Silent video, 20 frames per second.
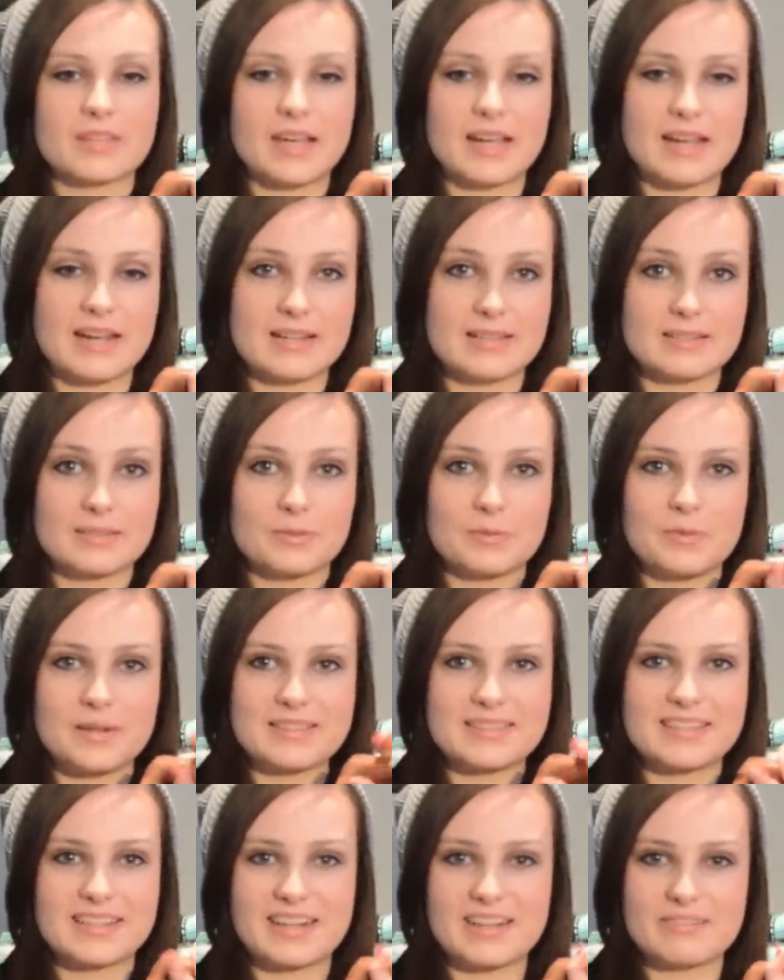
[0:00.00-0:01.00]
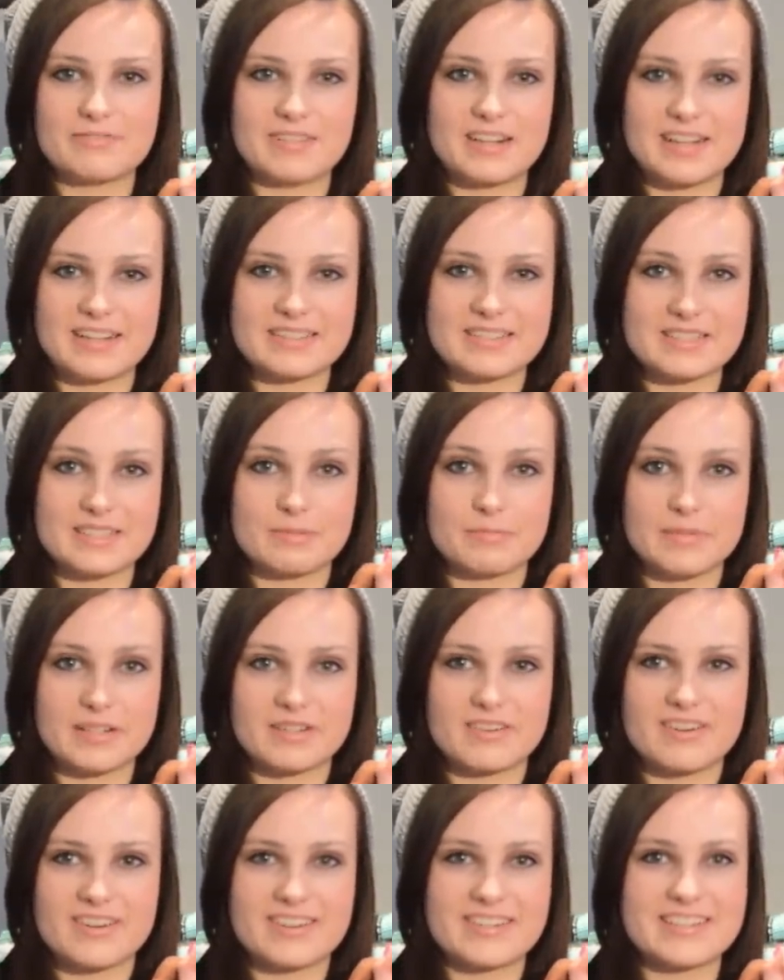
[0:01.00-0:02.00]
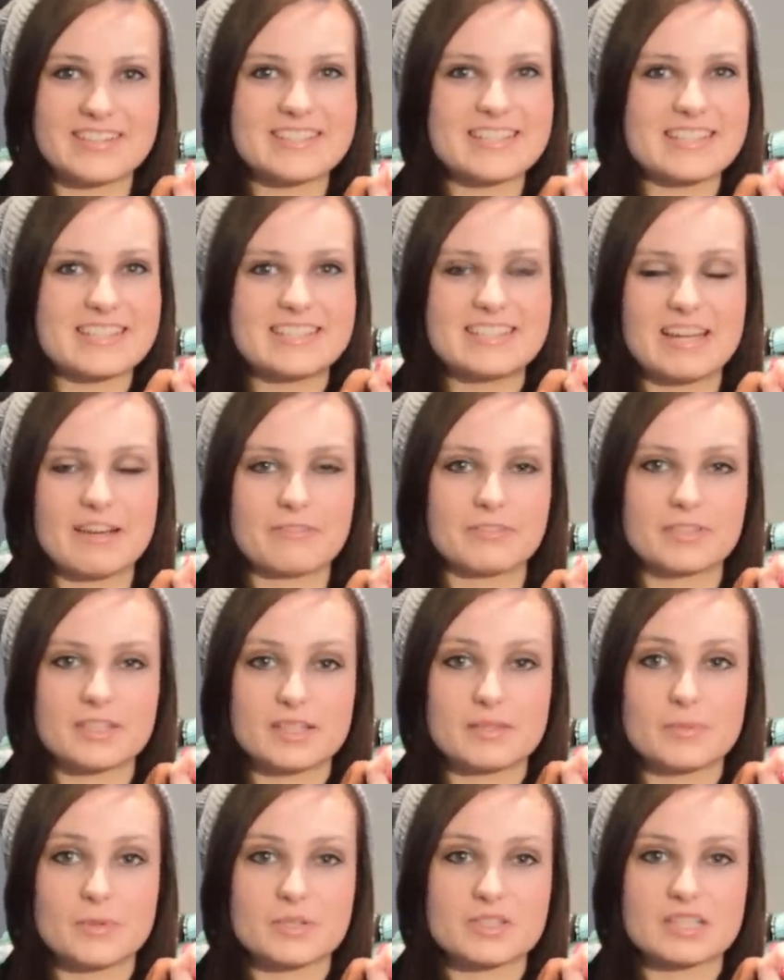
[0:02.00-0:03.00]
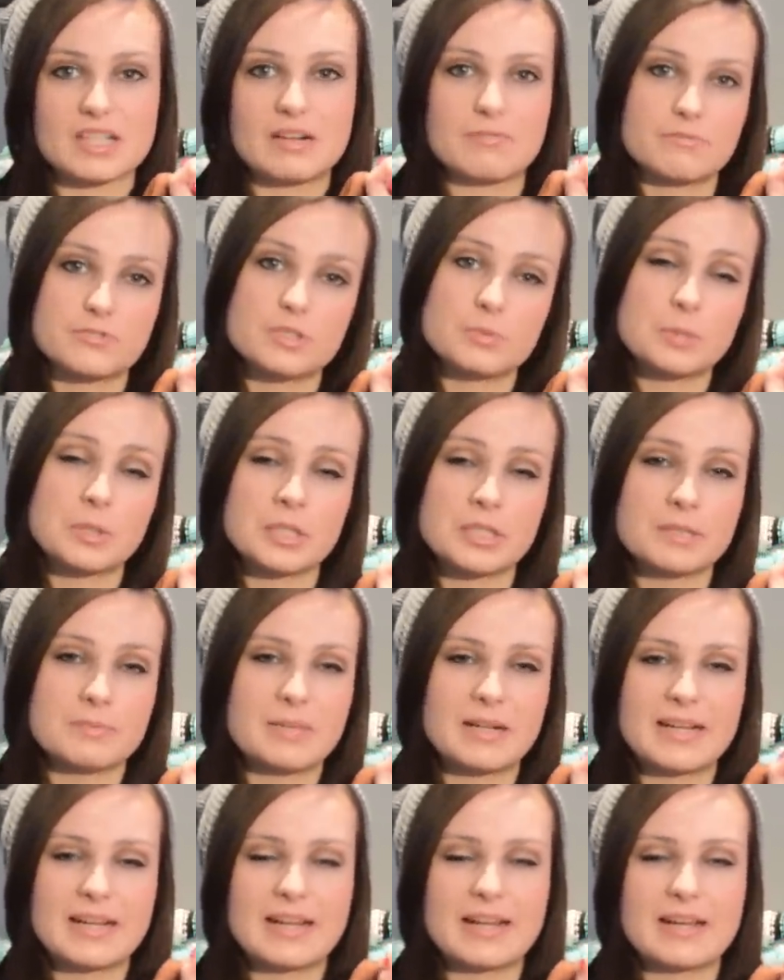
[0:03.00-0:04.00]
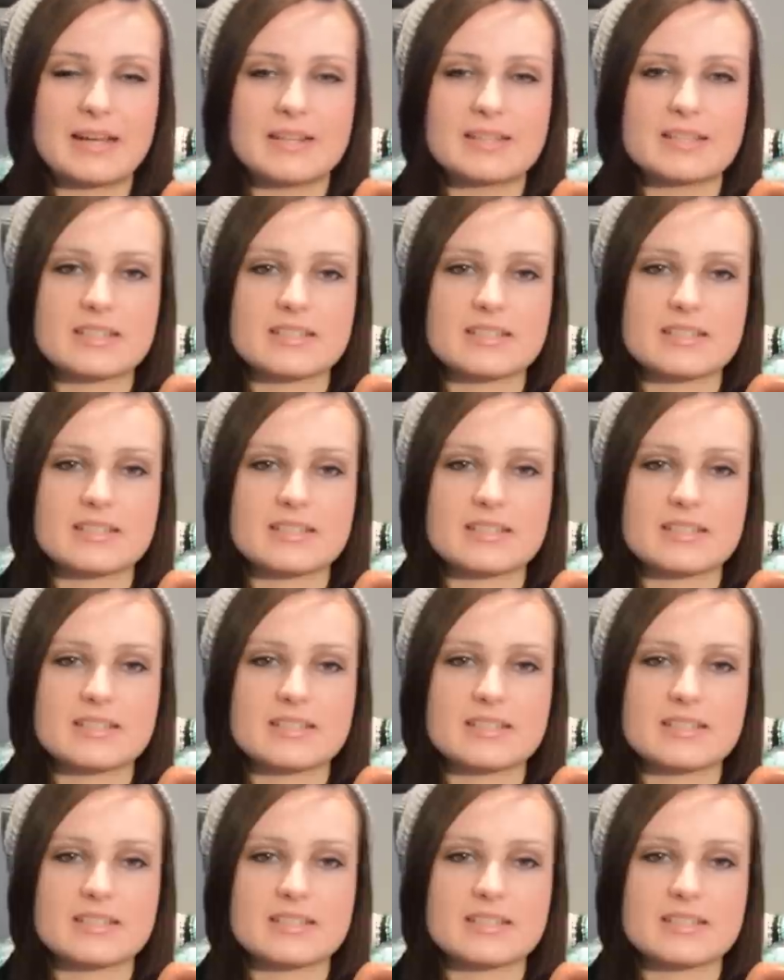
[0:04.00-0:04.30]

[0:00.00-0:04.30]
and the one thing I find is the Mira harness is definitely the most comfortable in my hand.